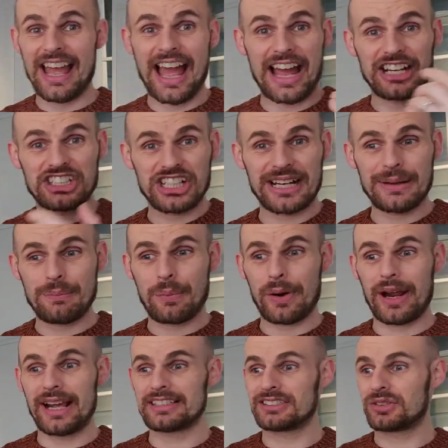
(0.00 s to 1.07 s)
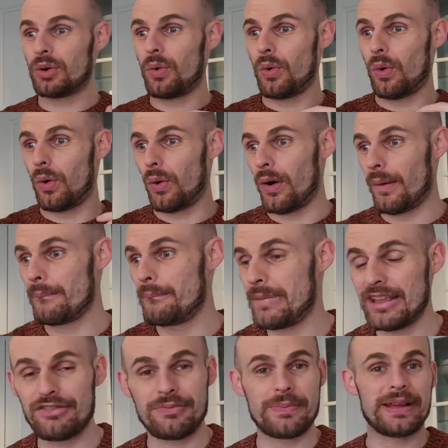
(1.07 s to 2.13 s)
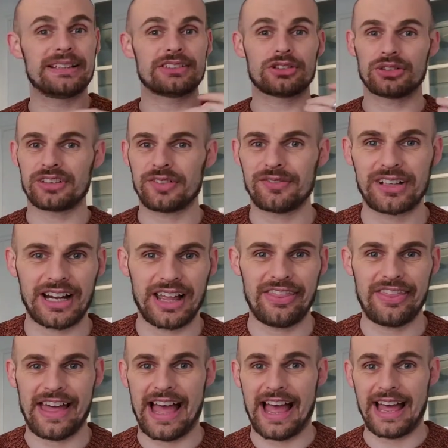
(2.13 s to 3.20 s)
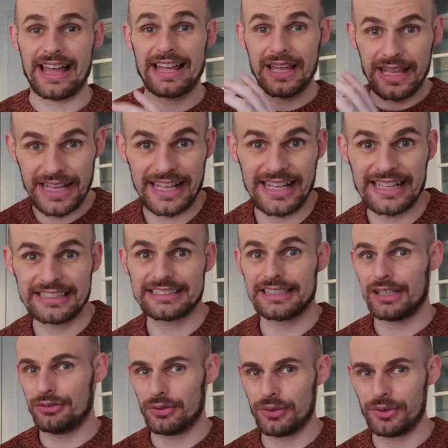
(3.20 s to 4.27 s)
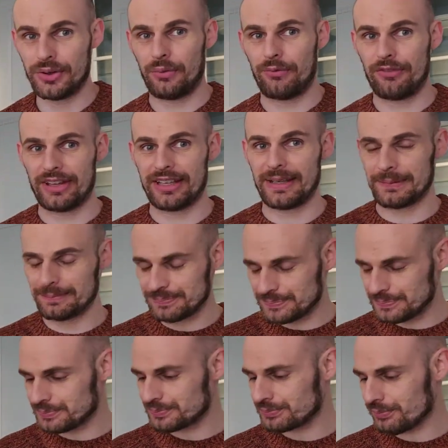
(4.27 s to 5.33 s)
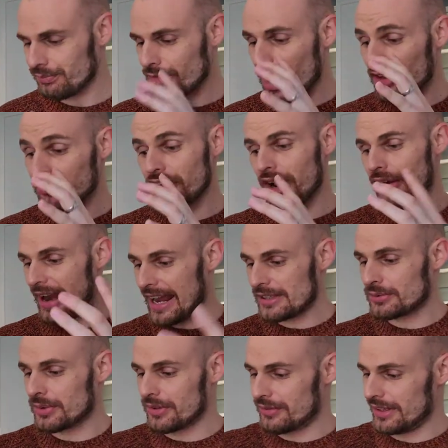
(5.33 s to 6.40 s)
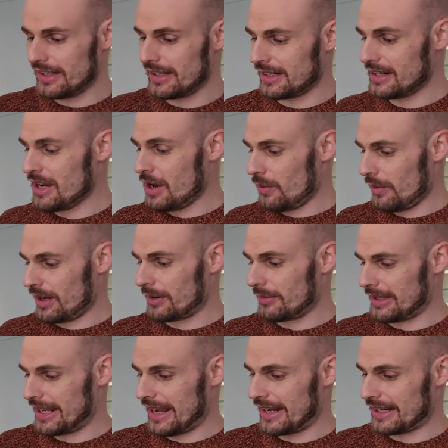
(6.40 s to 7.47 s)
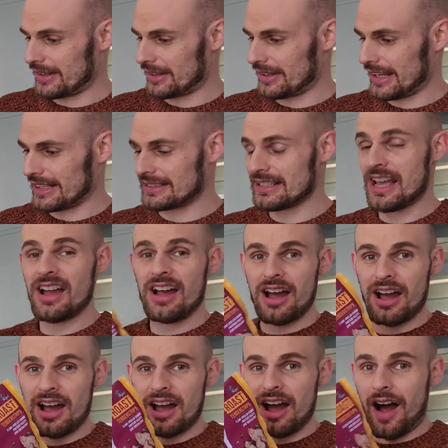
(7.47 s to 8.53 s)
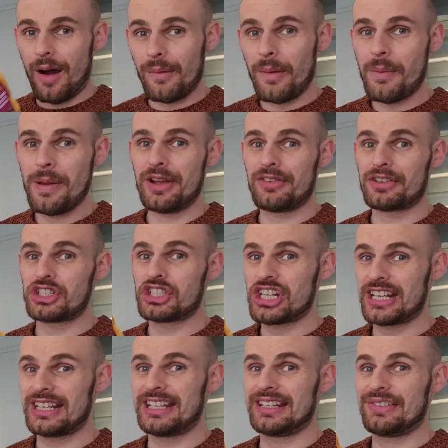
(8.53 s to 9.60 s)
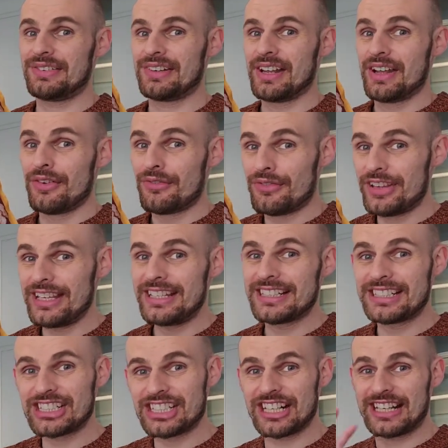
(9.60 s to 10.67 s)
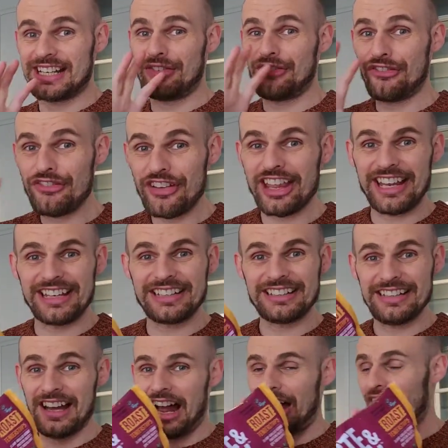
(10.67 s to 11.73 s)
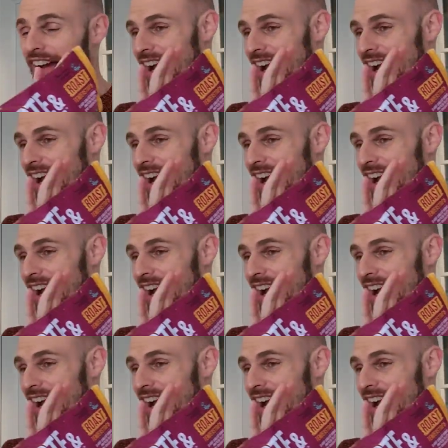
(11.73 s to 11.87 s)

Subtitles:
a chicken breast or beef mince or something like that is if you're a non-vegan. So, as we're vegan, we're gonna be getting this. I'm a bit of a vegan chicken fiend. I've